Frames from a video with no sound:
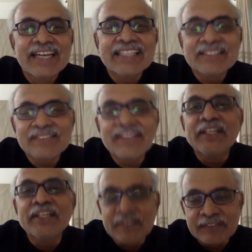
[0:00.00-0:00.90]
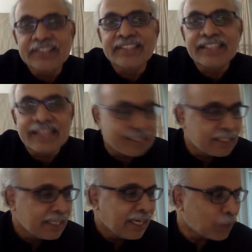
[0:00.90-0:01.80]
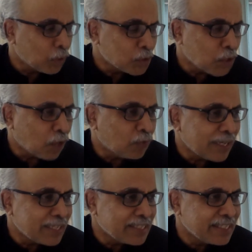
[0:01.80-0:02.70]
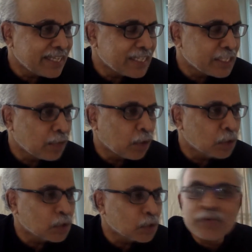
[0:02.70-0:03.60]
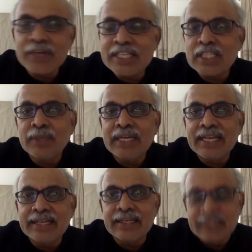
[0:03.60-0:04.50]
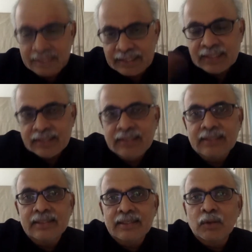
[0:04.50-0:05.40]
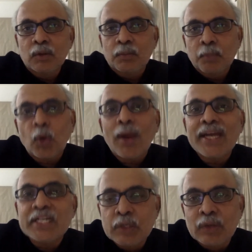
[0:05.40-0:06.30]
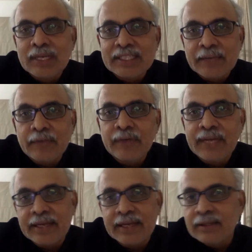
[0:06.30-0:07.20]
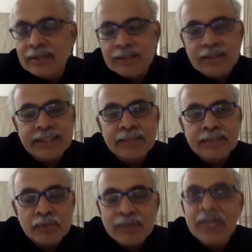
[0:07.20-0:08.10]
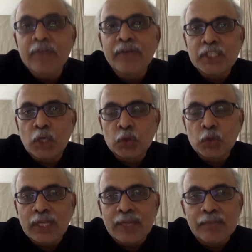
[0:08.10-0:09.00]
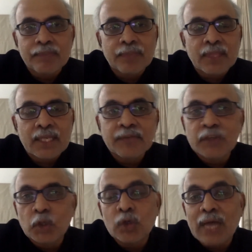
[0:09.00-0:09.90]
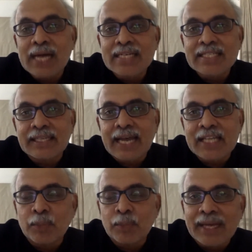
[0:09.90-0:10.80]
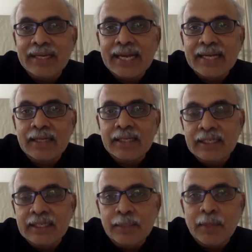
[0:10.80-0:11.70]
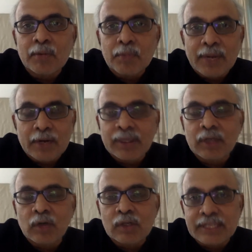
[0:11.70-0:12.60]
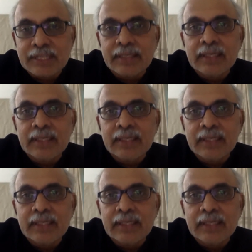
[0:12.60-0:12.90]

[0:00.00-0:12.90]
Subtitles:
I think we need to dig further. Yeah. And also of late, CDSU also is reasonably proactive, like the FDA. I think we can reach out to them. If they don't answer, ask BIRAC, Department of Biotechnology.